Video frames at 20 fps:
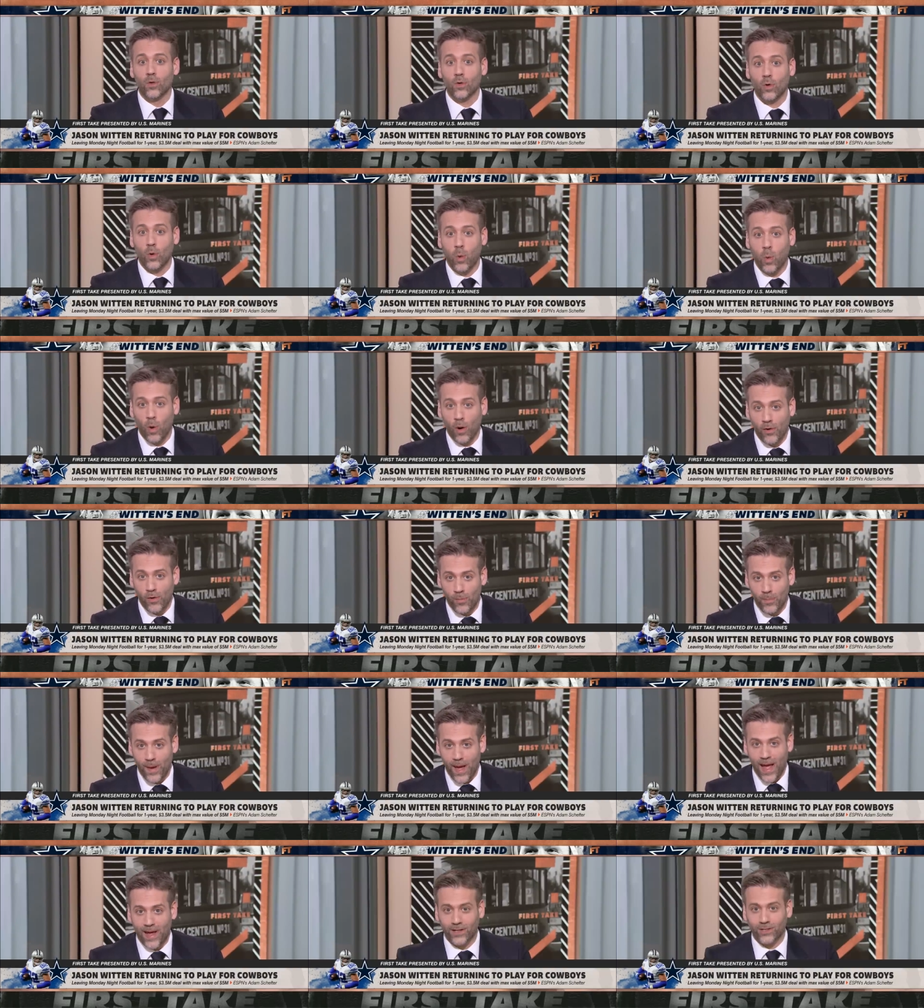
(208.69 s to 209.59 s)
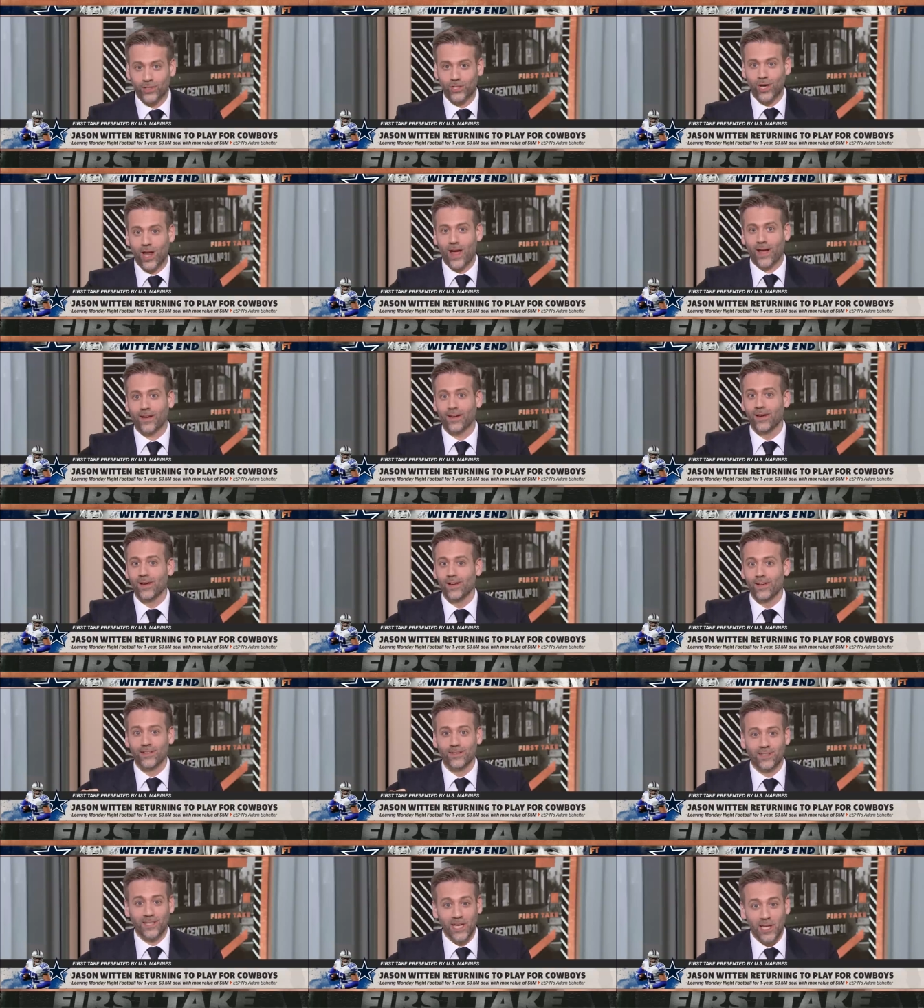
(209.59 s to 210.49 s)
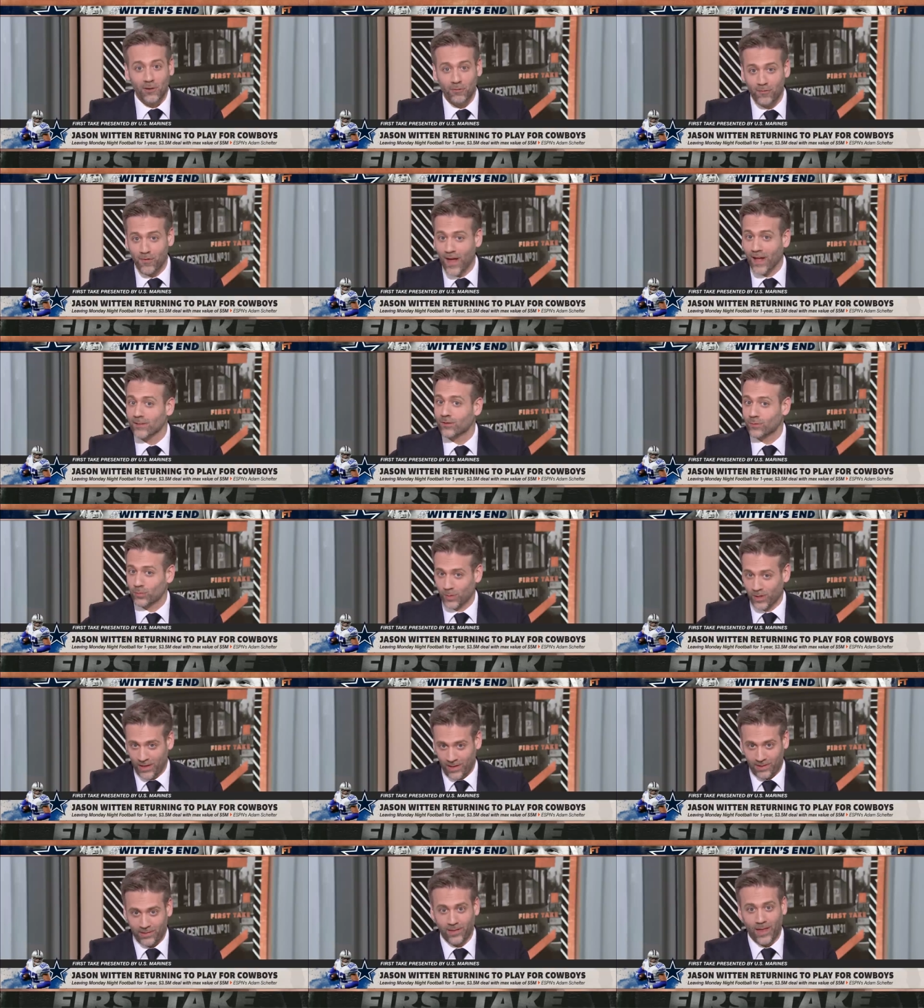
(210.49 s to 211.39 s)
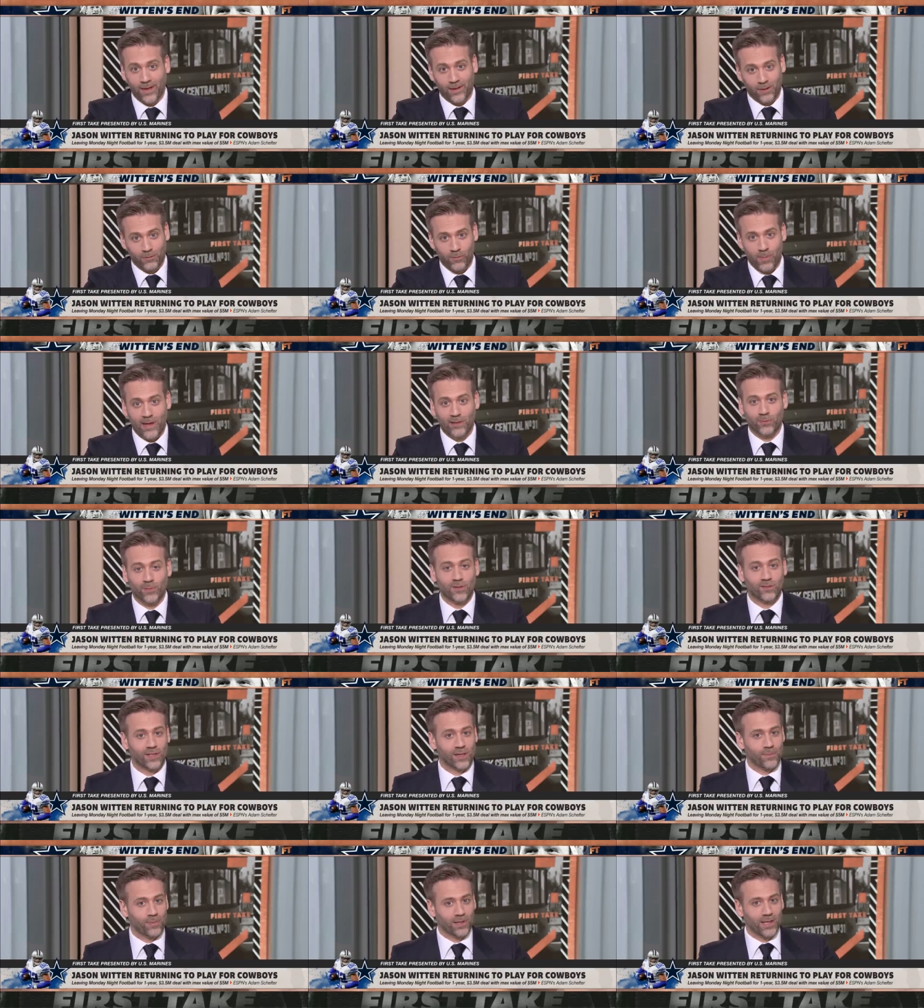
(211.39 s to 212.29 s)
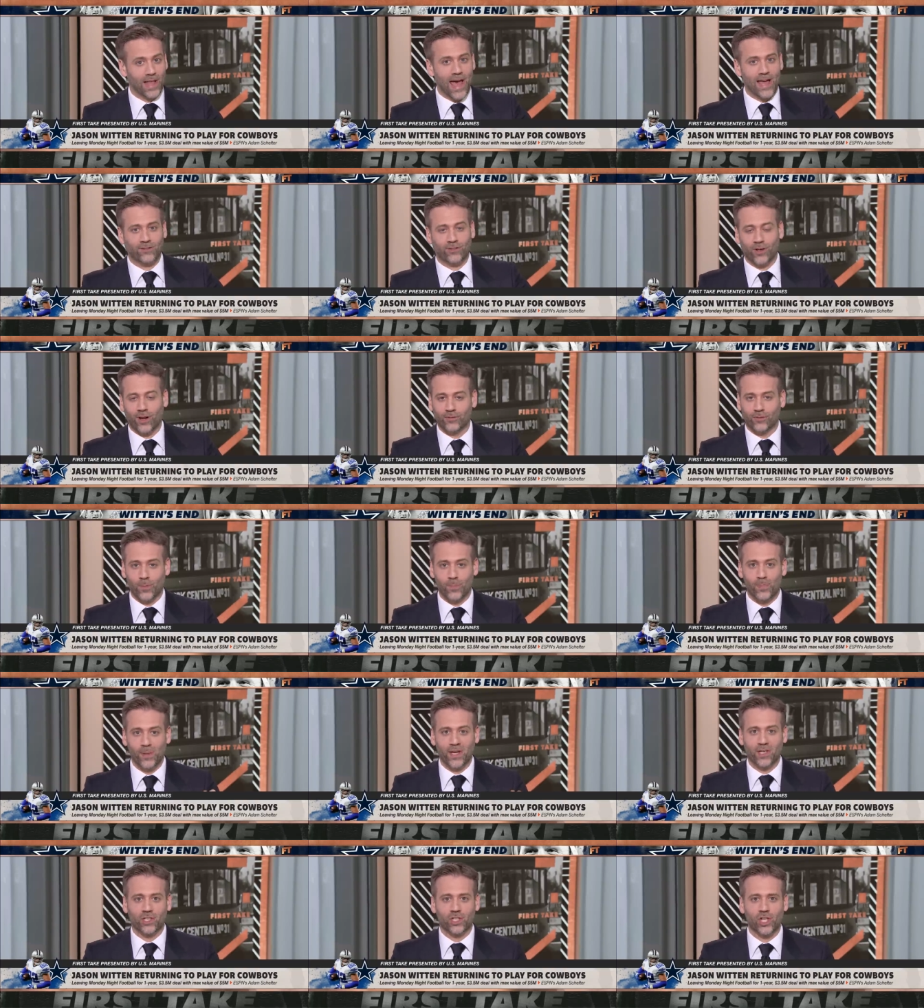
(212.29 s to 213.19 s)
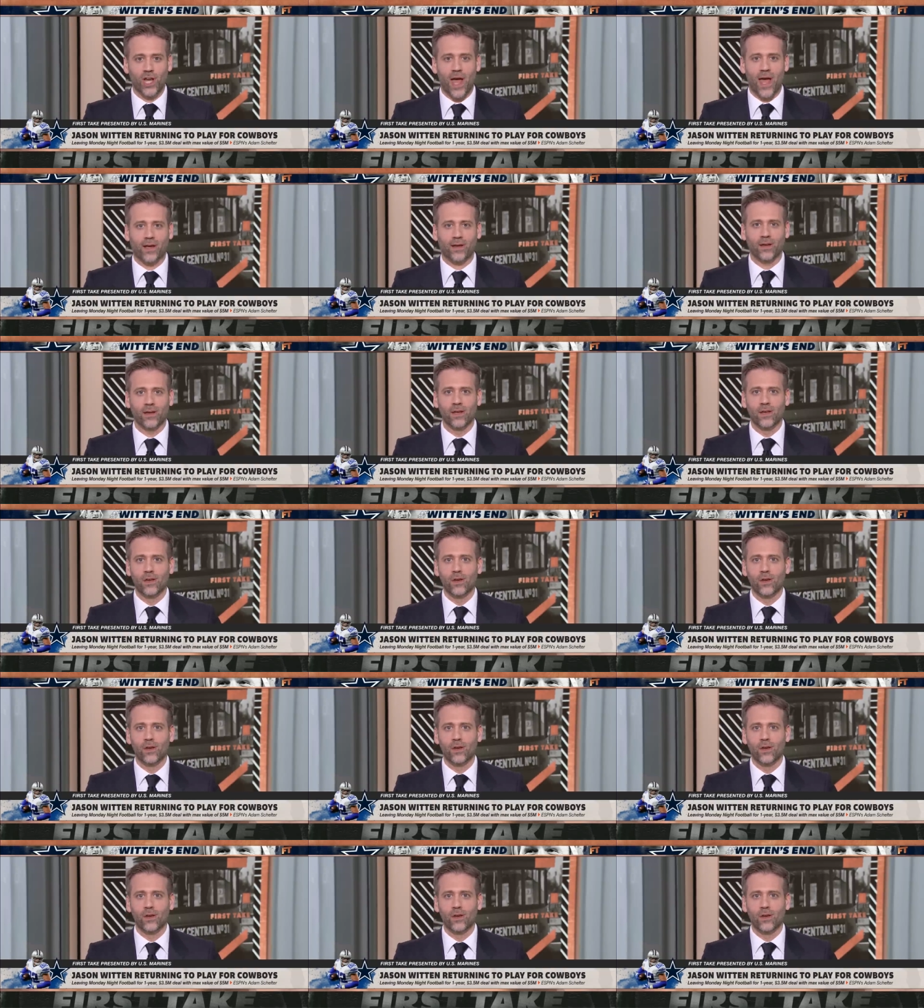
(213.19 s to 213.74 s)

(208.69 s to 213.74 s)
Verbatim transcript: Quarterback, check. Defense, we, it, like it remains to be seen, but last year that's a big check.